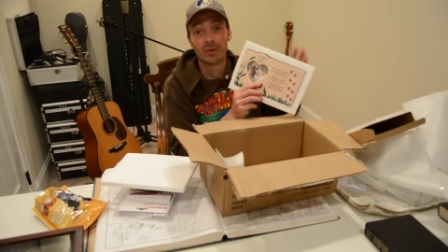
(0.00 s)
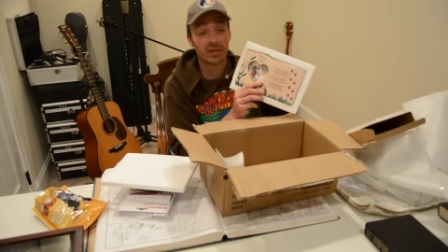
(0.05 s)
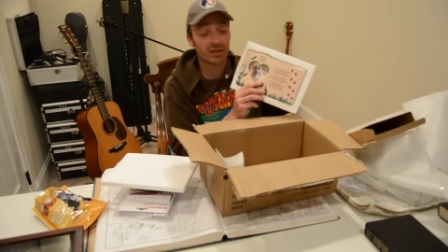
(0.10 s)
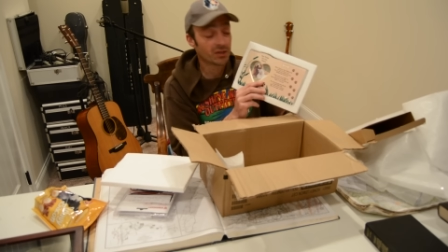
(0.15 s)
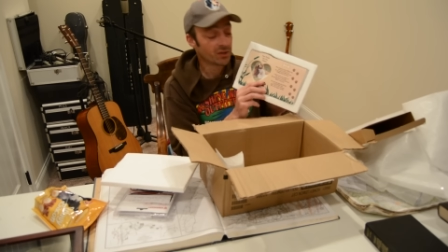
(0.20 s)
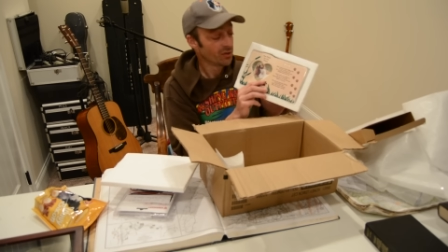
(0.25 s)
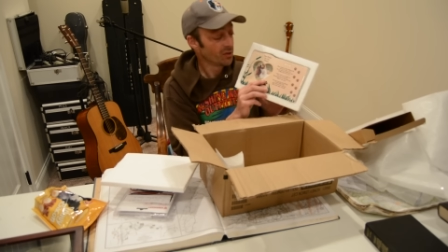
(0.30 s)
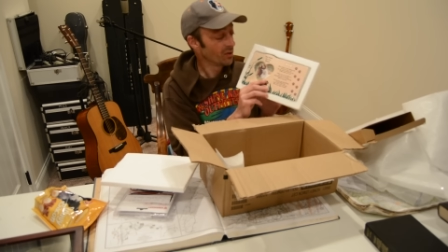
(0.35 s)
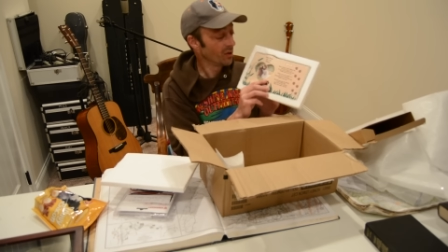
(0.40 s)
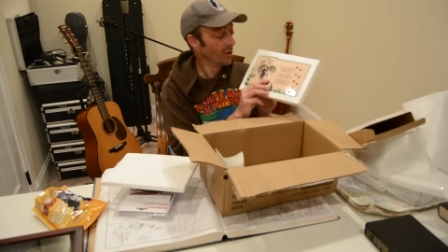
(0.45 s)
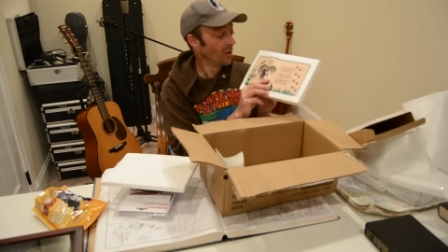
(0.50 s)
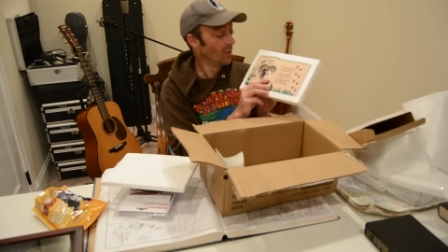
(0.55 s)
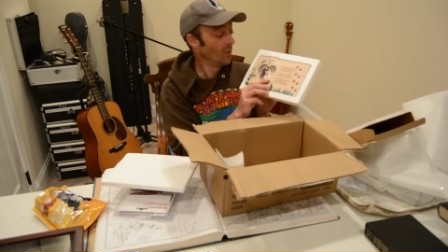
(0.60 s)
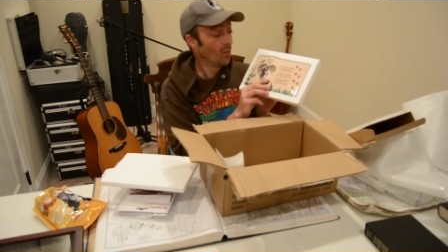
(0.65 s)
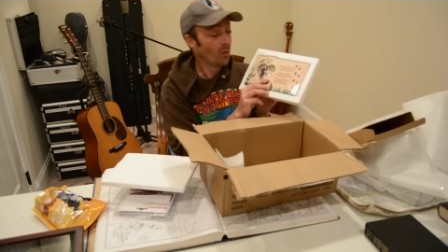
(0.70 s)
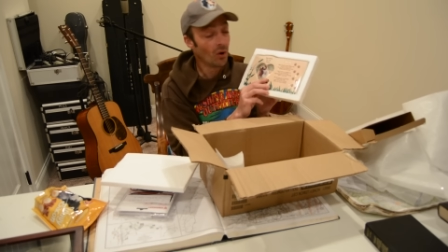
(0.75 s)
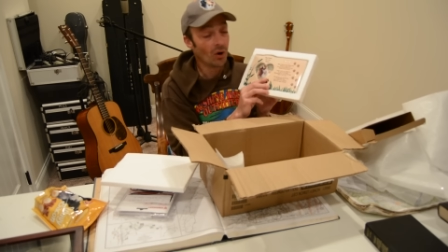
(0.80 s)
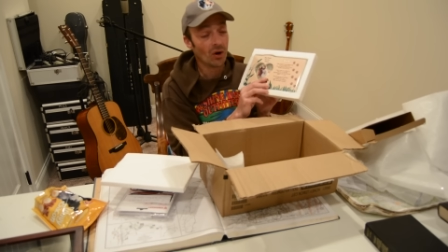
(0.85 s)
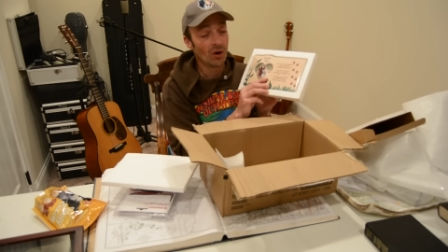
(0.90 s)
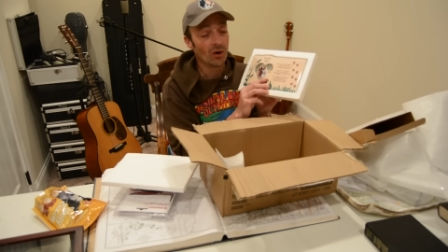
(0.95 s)
pictures on the
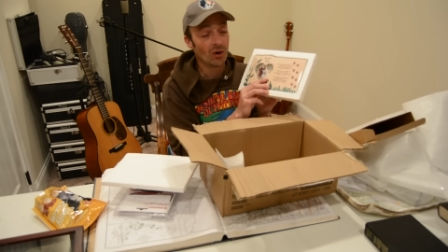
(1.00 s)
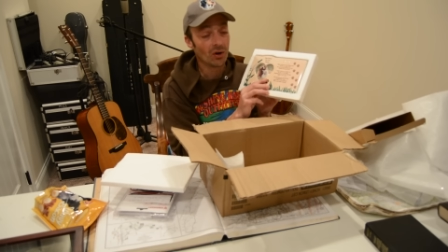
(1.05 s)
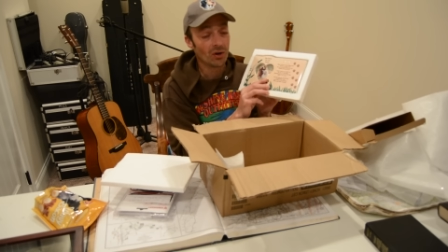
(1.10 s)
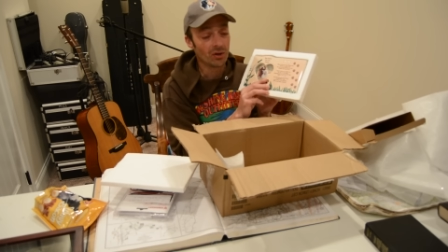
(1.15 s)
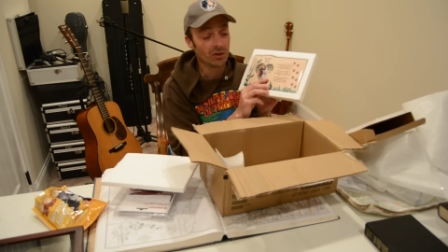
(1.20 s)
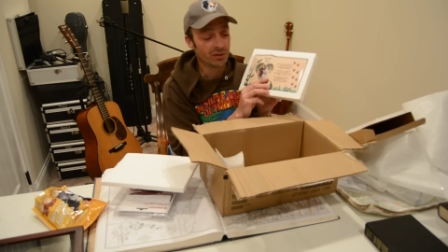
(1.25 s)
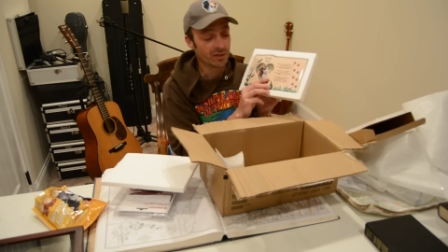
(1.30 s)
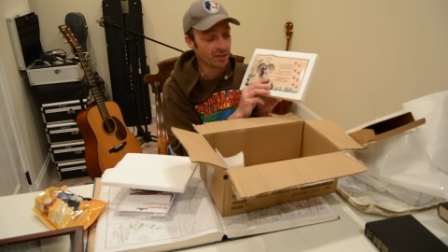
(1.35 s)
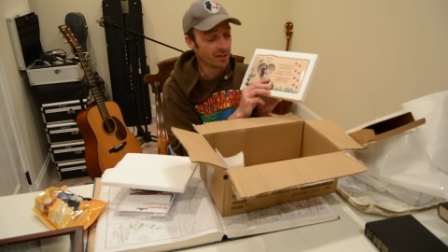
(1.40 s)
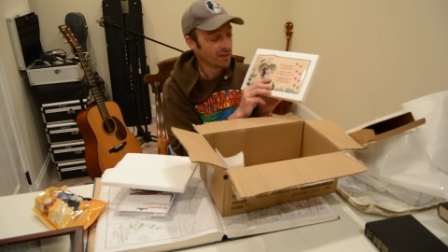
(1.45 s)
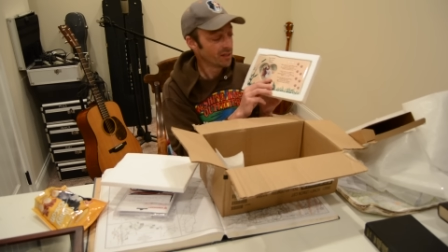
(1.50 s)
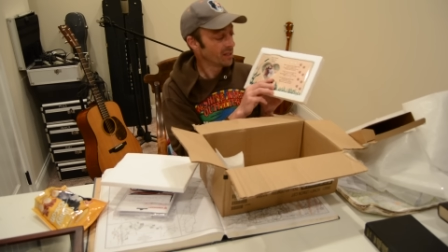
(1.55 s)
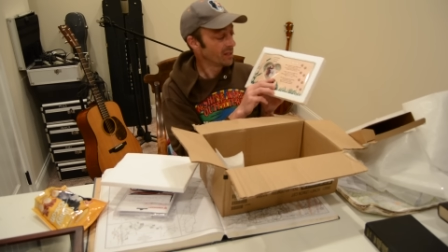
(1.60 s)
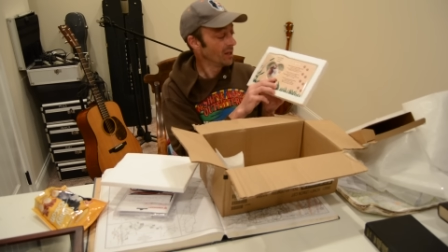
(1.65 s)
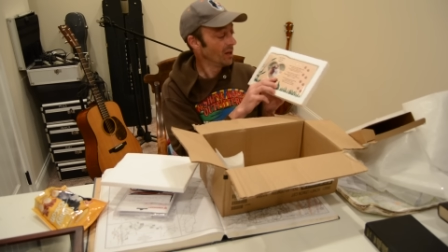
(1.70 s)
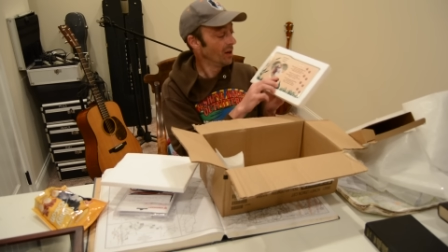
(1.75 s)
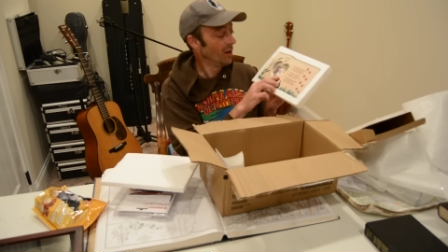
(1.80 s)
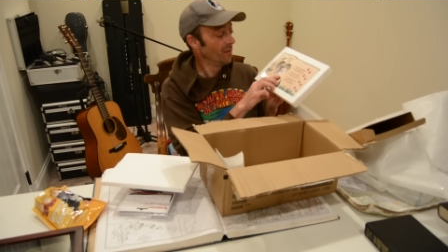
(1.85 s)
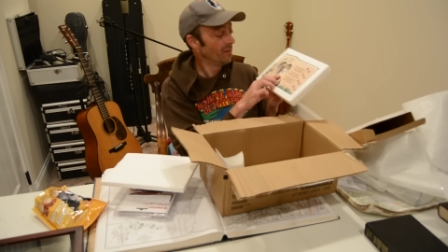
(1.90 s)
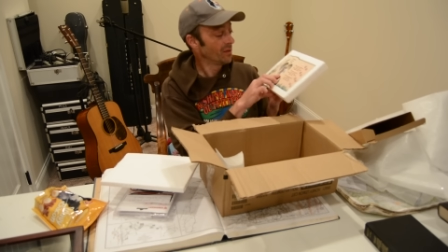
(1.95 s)
walls and
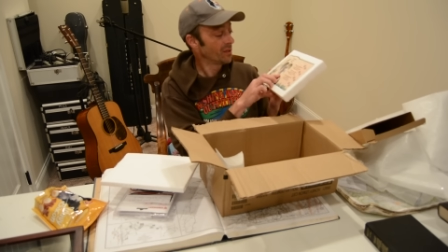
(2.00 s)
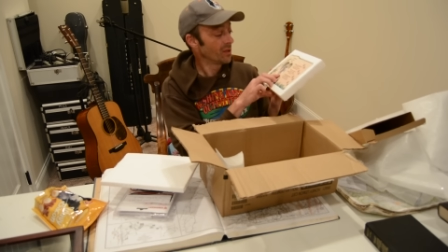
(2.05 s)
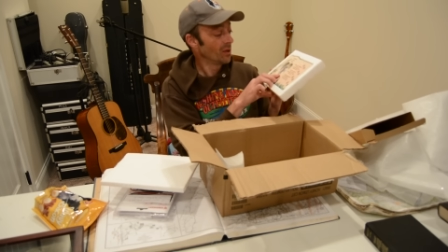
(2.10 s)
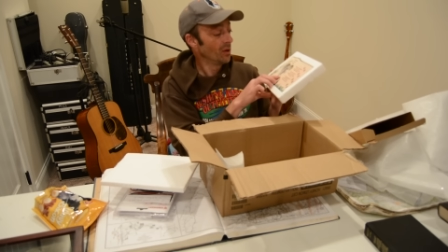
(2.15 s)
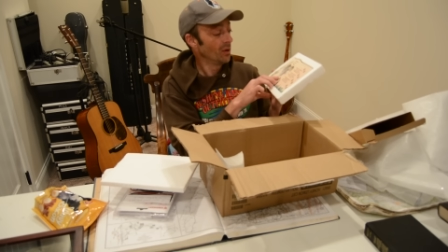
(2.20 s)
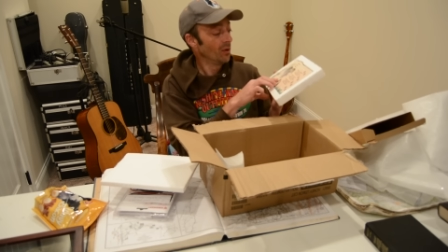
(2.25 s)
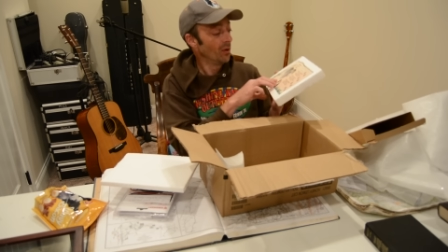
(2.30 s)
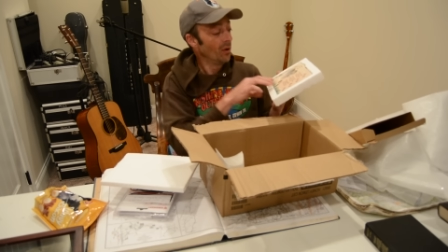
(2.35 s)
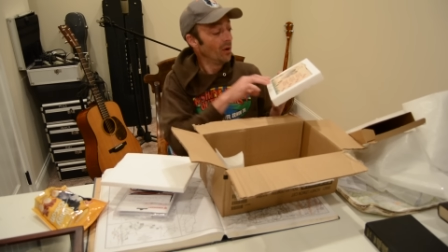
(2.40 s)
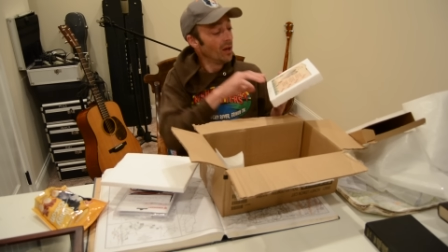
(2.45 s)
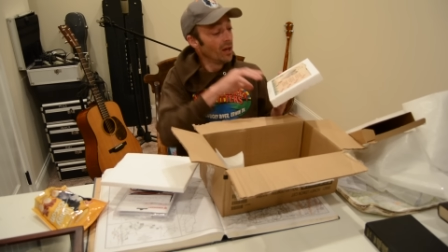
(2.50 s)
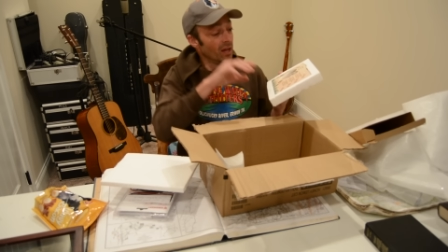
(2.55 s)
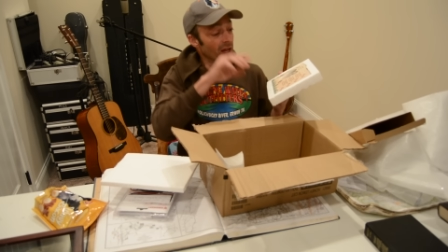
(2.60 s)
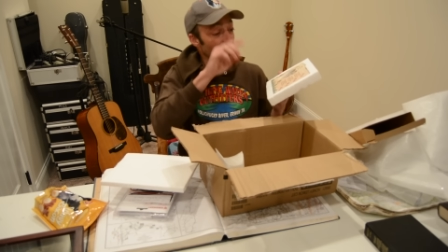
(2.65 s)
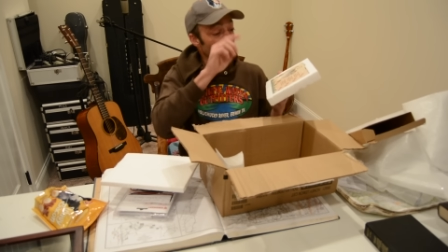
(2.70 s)
stuff, so